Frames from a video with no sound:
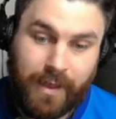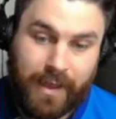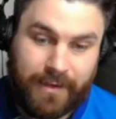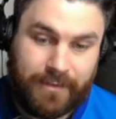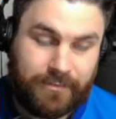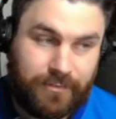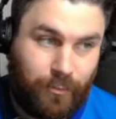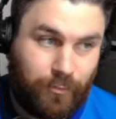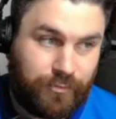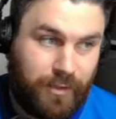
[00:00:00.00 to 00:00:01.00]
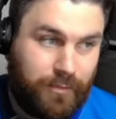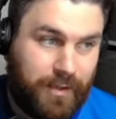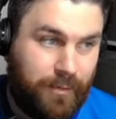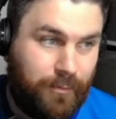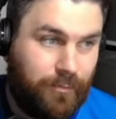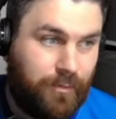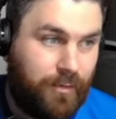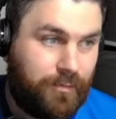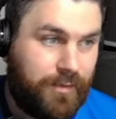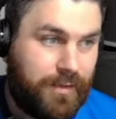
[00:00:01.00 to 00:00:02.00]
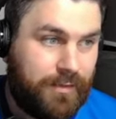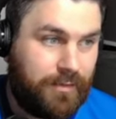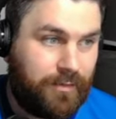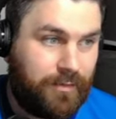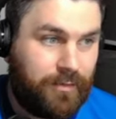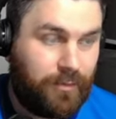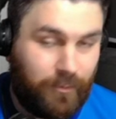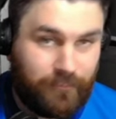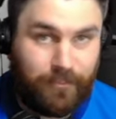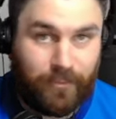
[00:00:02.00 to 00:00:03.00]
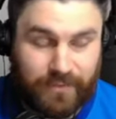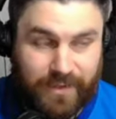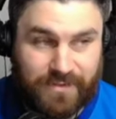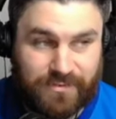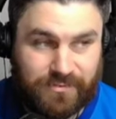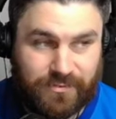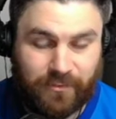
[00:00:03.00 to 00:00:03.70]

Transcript: And also now on the live podcast,